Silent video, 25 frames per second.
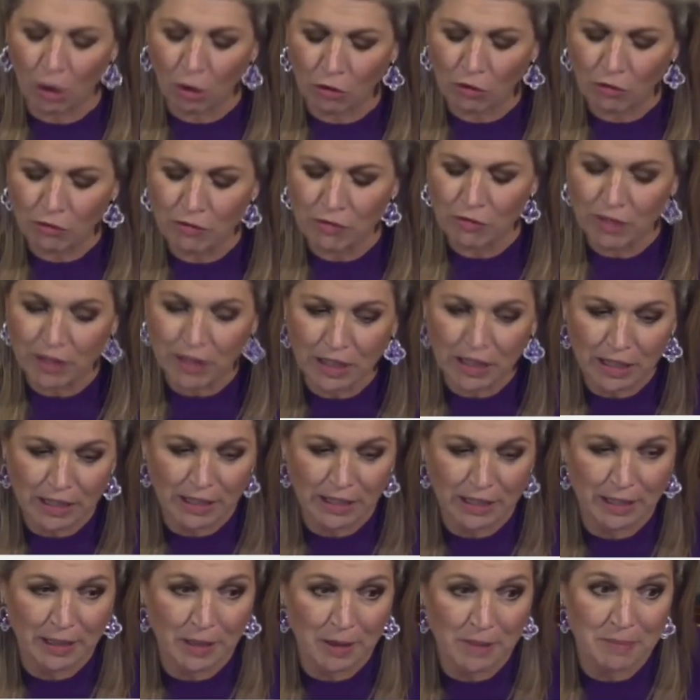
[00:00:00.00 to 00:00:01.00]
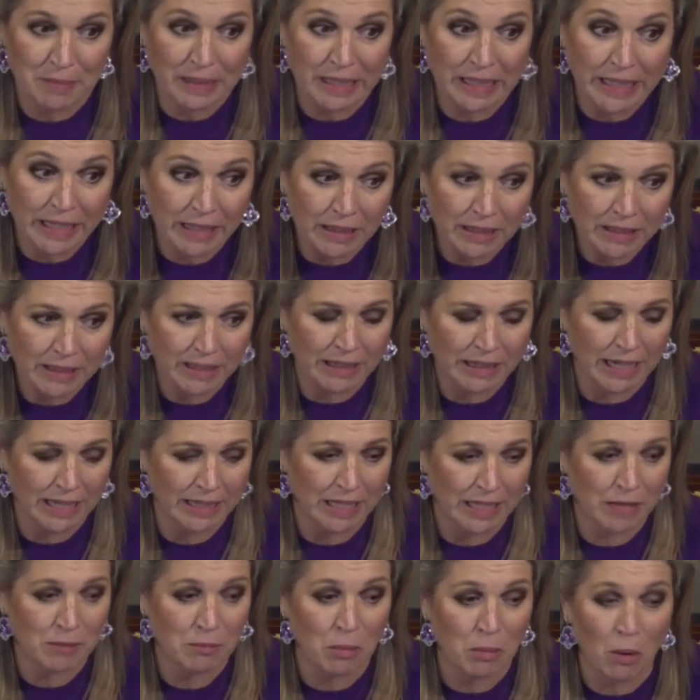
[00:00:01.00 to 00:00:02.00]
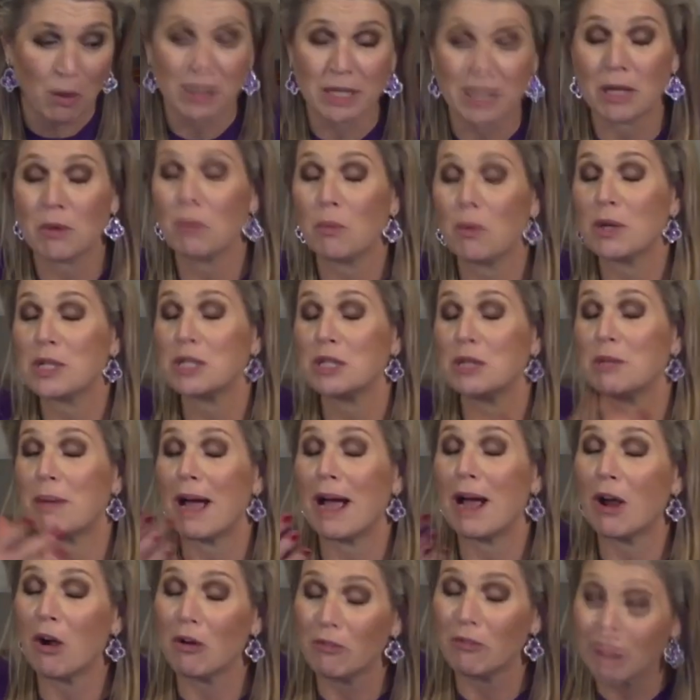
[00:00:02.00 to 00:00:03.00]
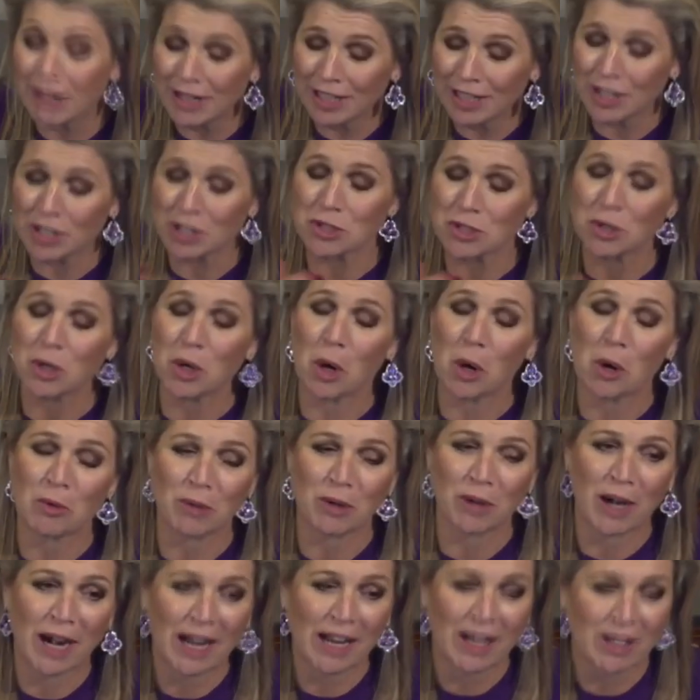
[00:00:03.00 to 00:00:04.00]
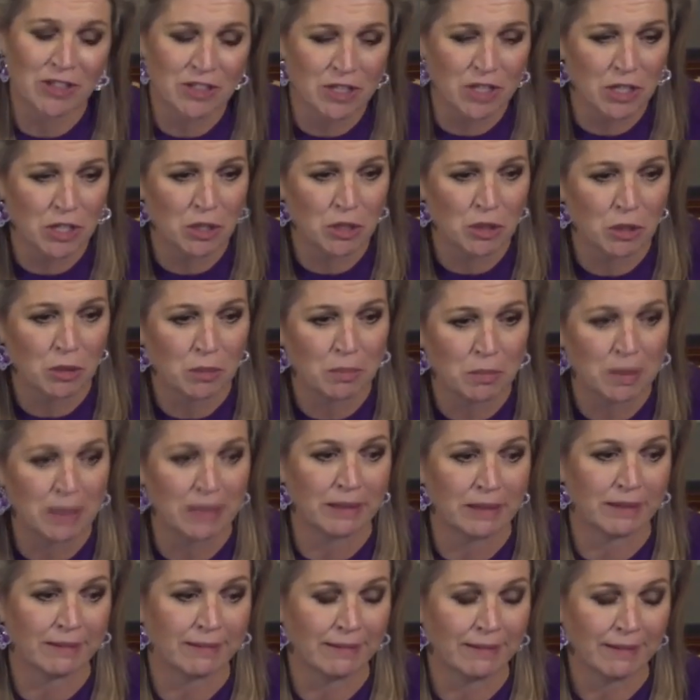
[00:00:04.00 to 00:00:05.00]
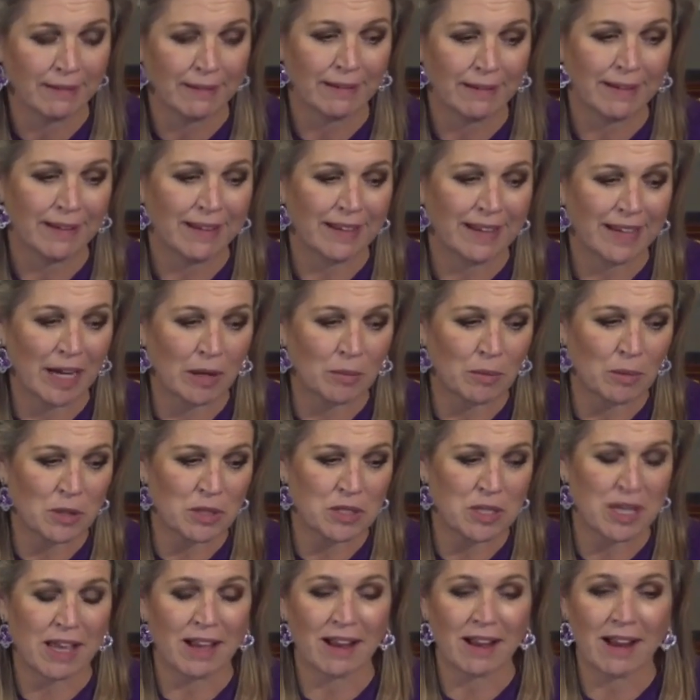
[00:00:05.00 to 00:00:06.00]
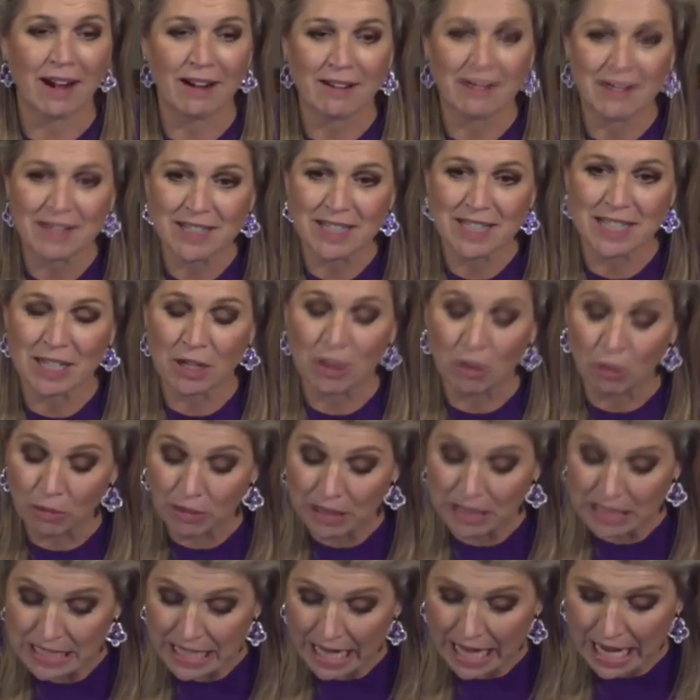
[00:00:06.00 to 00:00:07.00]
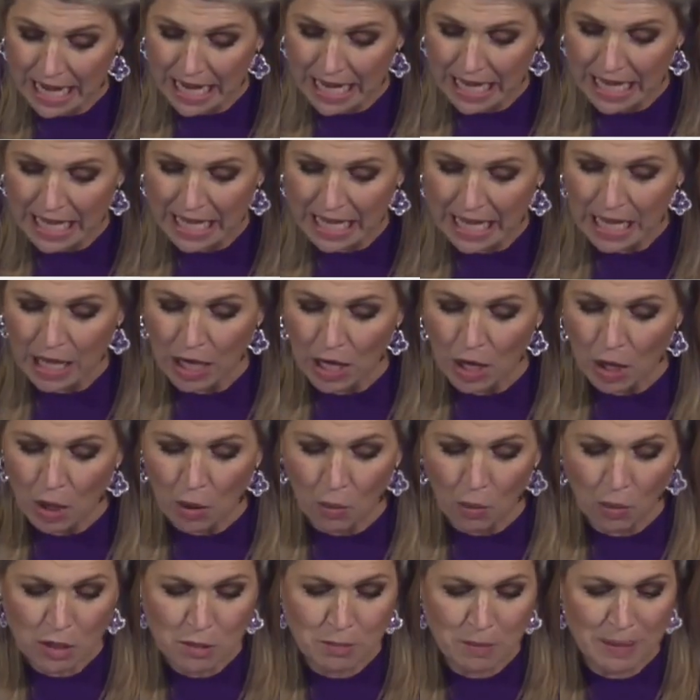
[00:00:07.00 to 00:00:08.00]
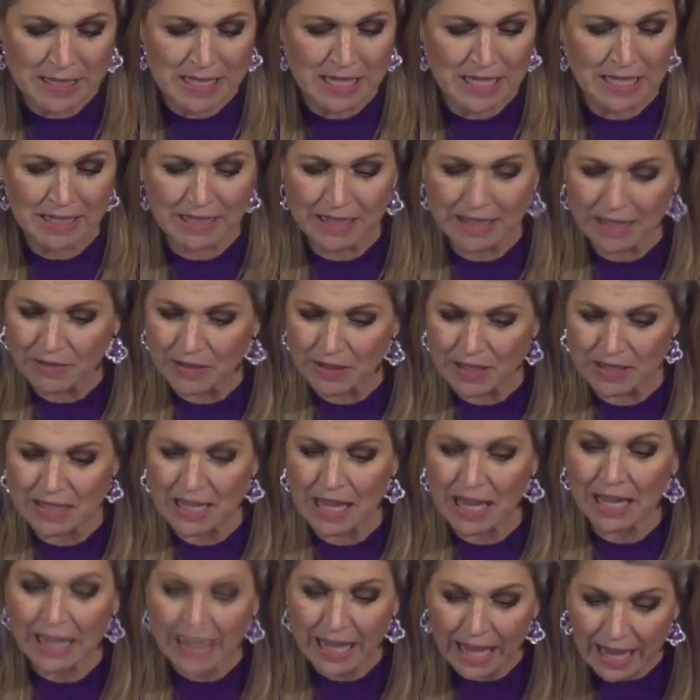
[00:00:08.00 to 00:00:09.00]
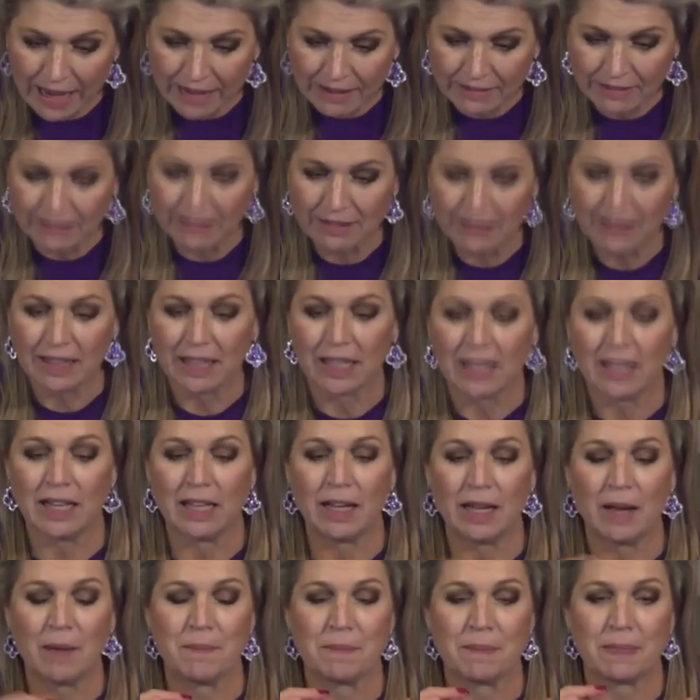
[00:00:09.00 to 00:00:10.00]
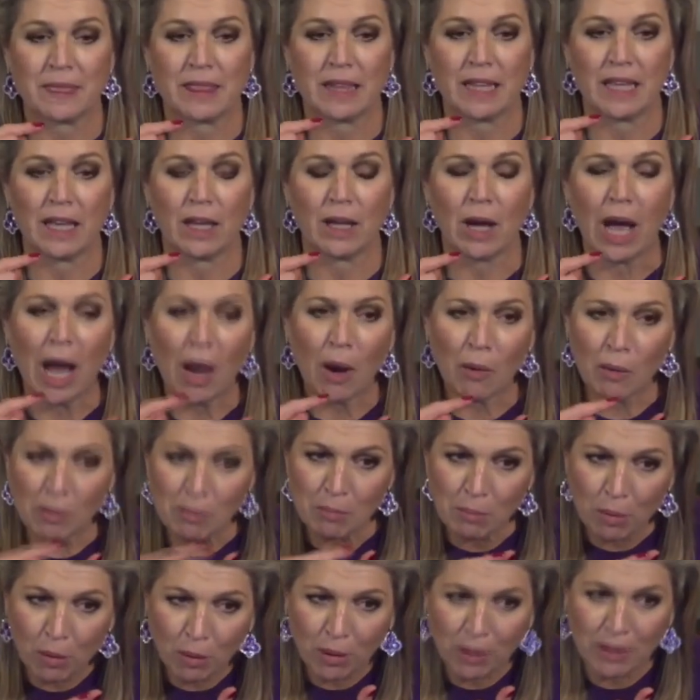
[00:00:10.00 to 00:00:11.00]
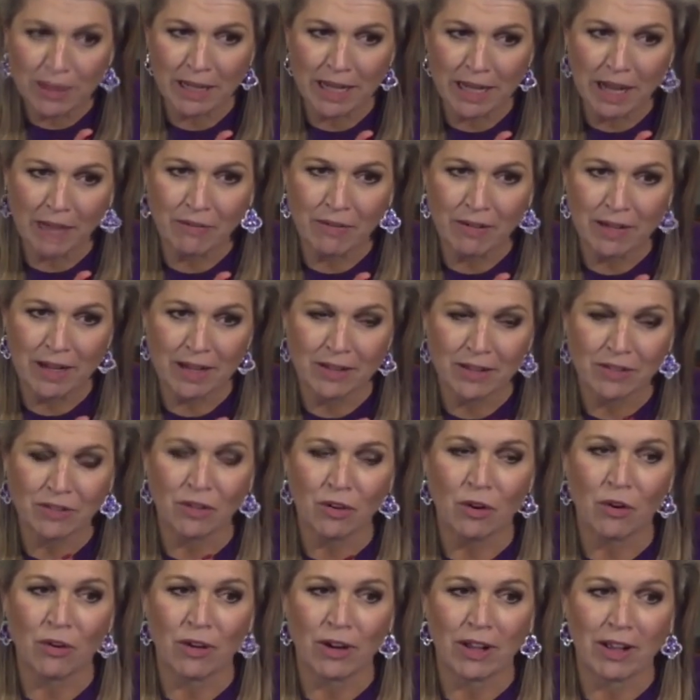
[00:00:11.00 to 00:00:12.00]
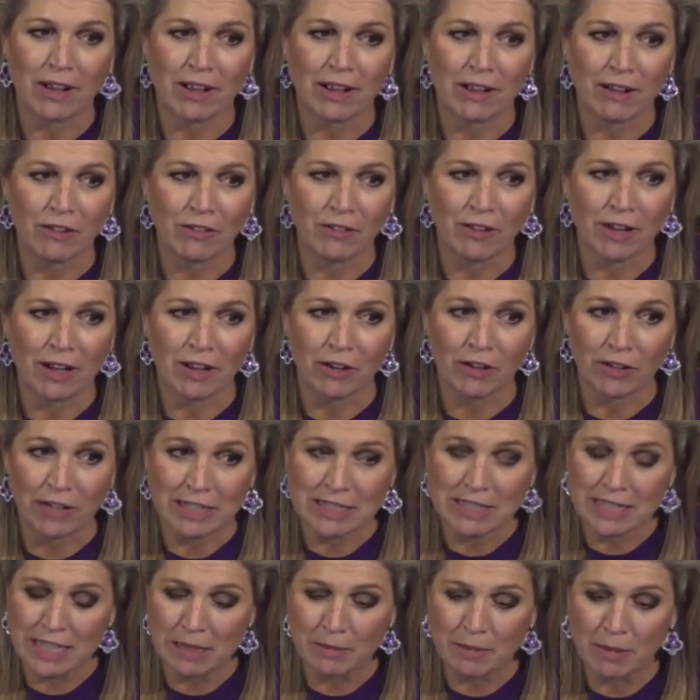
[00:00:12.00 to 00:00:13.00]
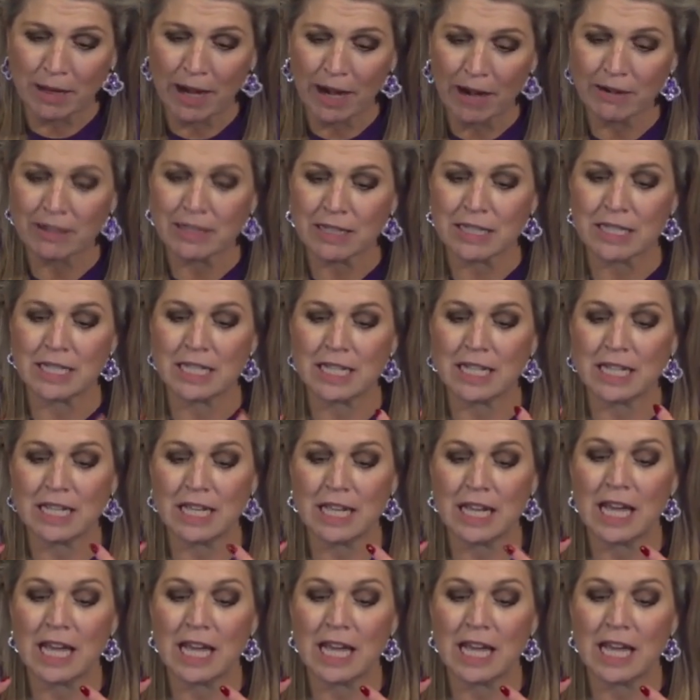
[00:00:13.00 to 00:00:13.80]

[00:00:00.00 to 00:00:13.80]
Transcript: of the guilder at that point, in which the Bank of England took over as a European, I would say, currency of the day, which basically gave us, again, how important the governance on a stable currency.